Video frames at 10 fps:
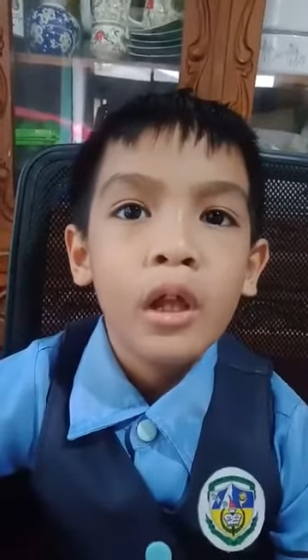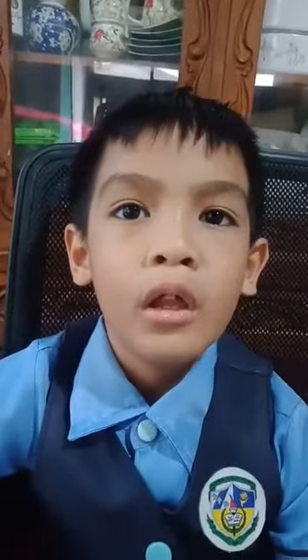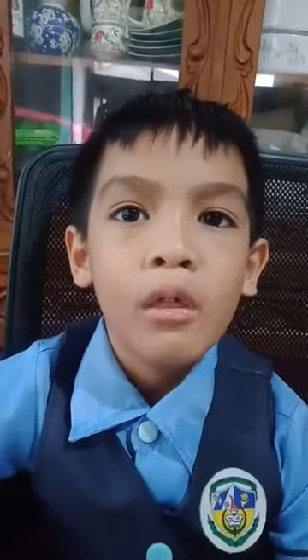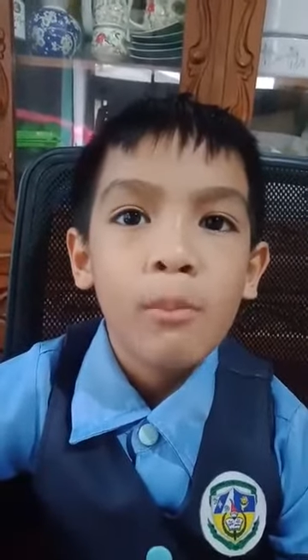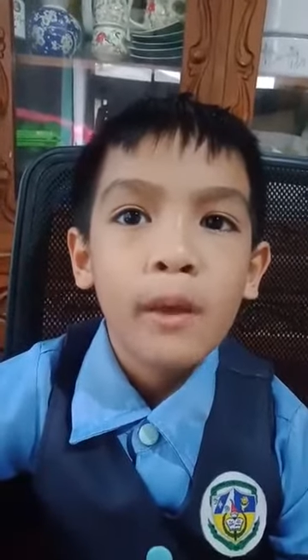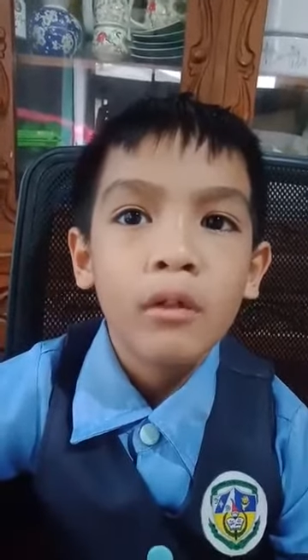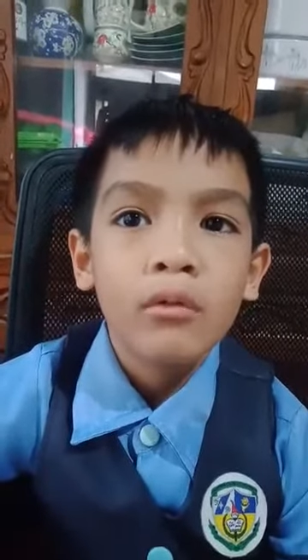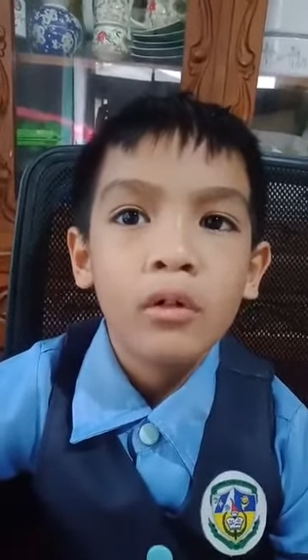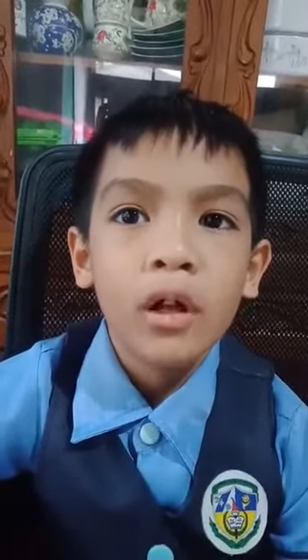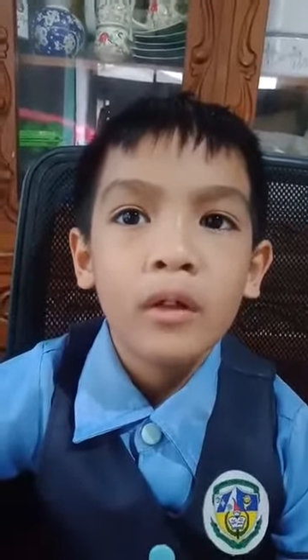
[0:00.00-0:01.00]

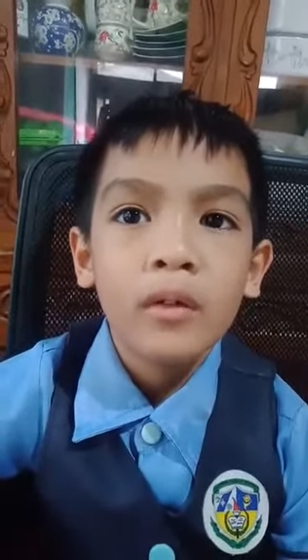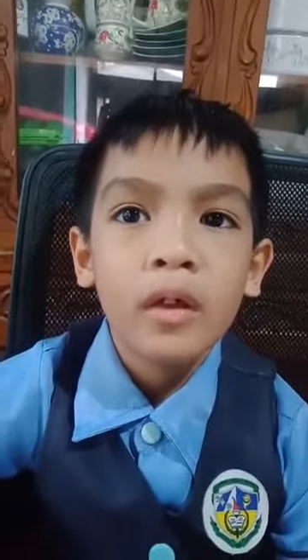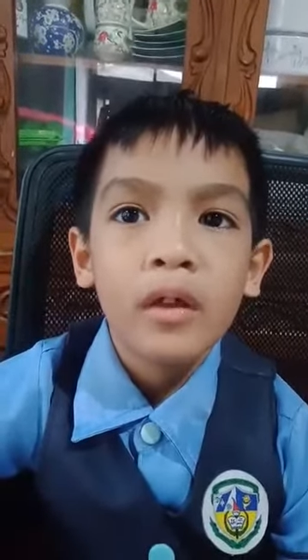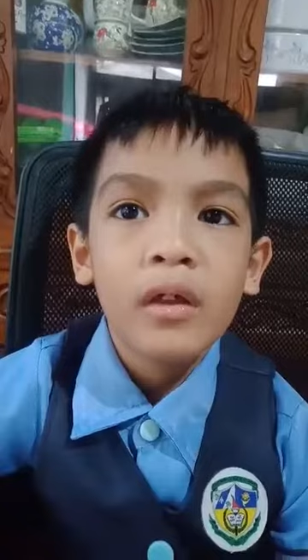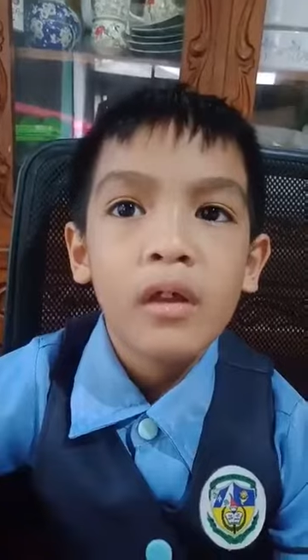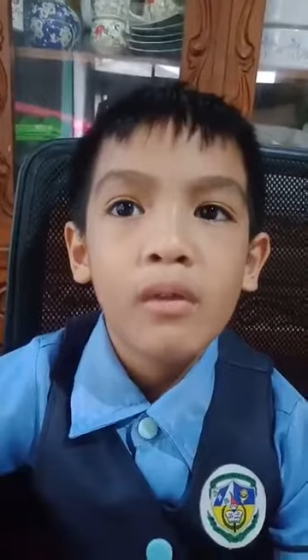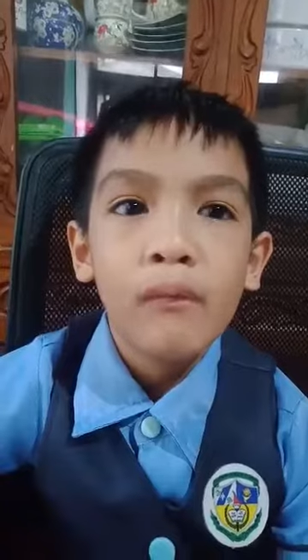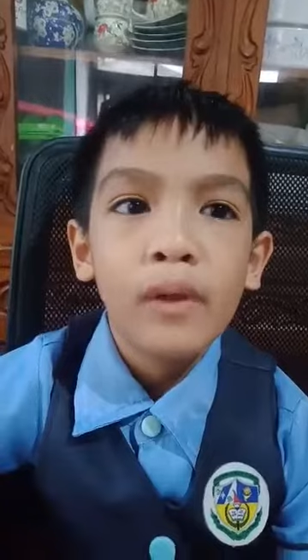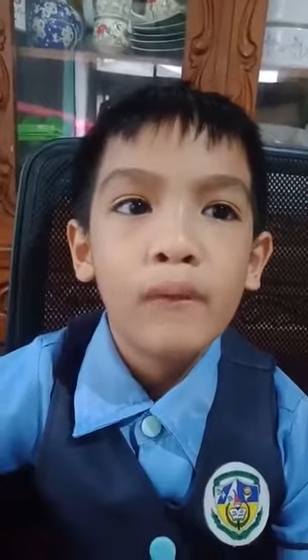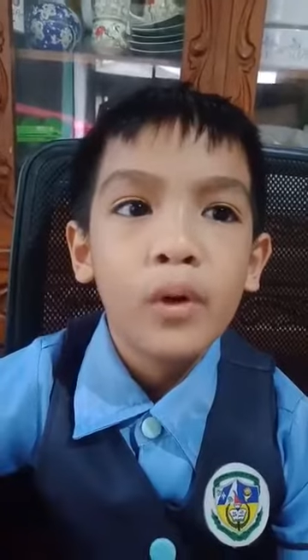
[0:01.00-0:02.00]
expectorant, his
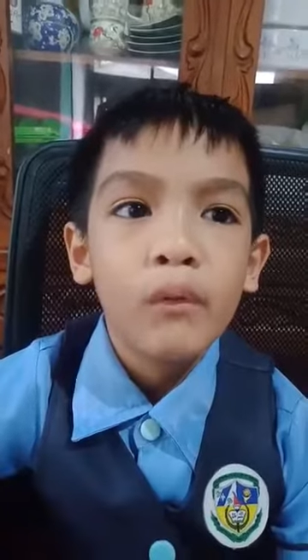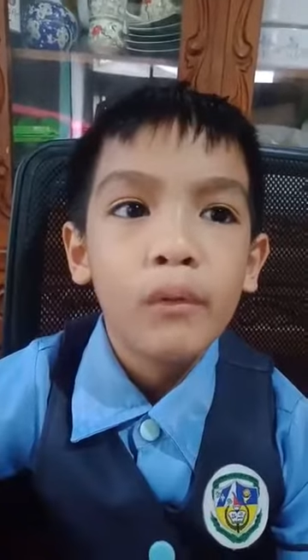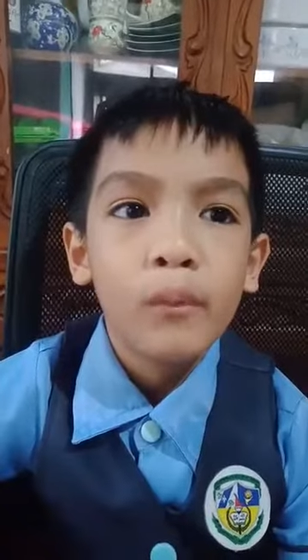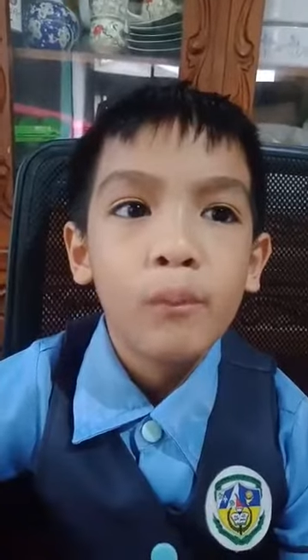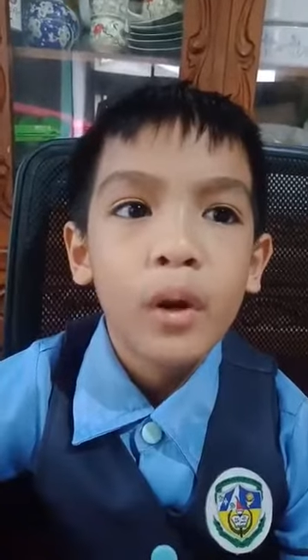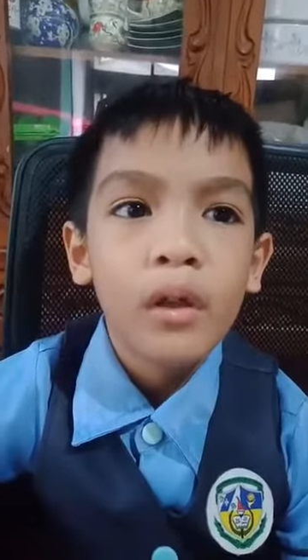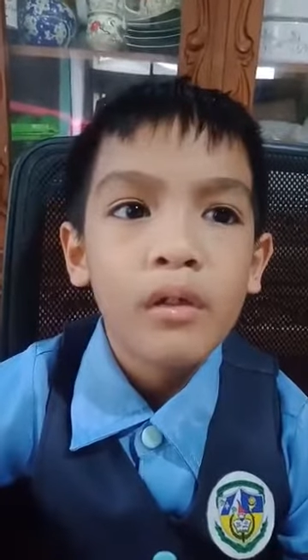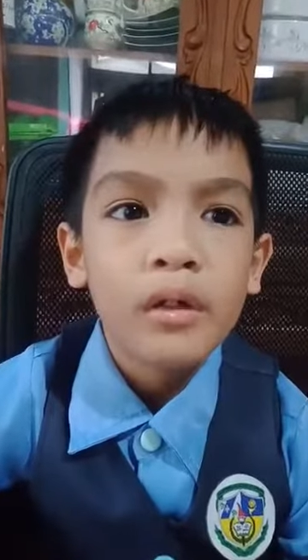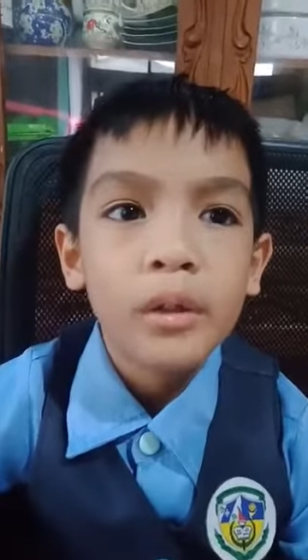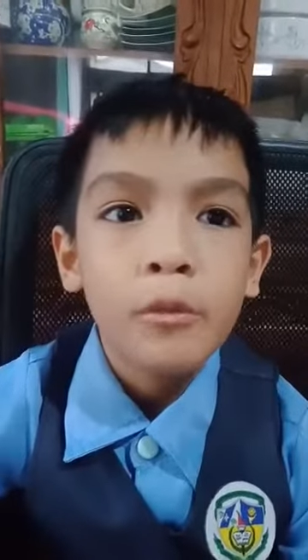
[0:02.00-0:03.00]
fever with
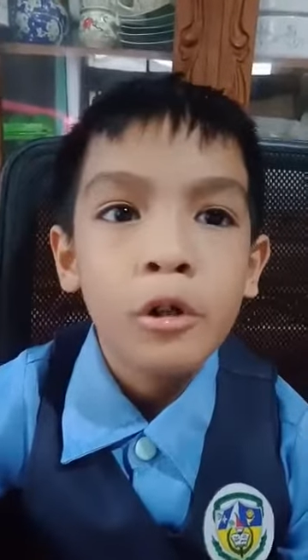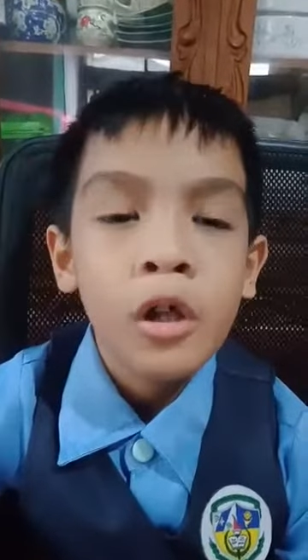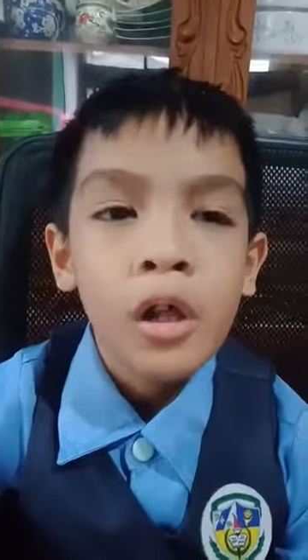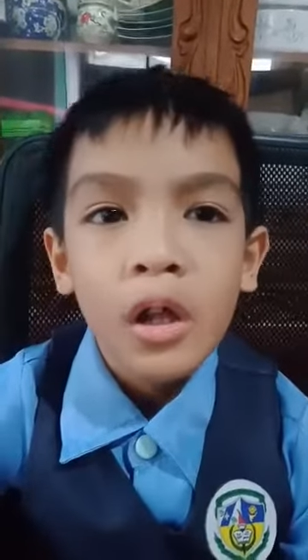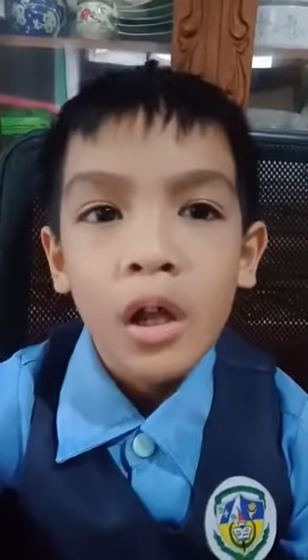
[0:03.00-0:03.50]
paracetamol,